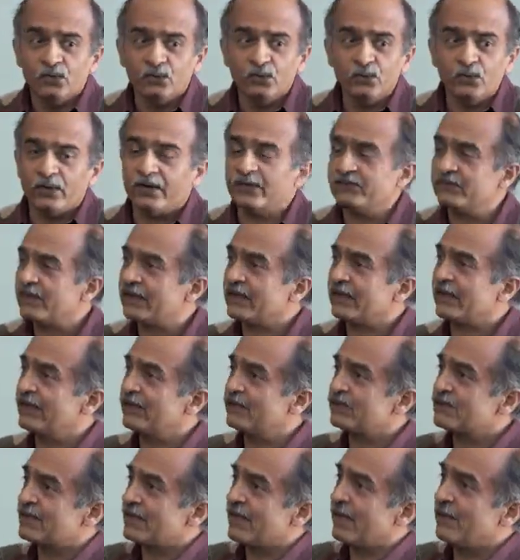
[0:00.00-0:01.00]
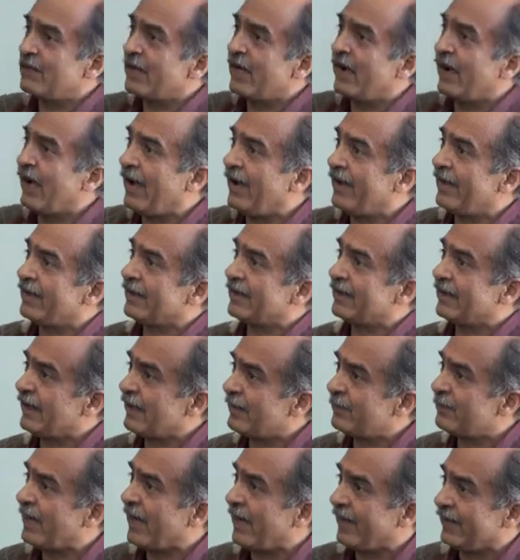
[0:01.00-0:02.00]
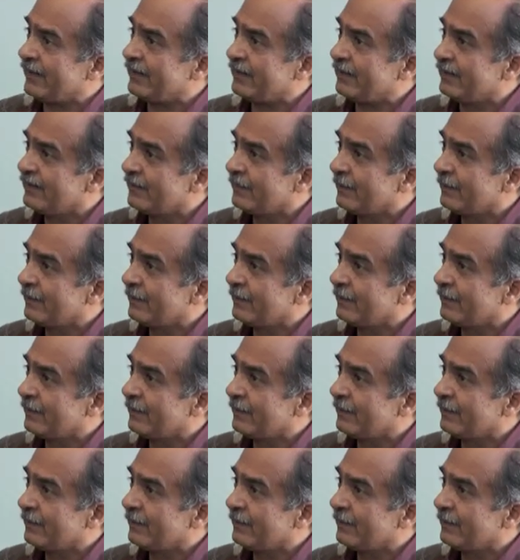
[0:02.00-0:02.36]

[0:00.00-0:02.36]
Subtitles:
whoever gives them a higher kickback.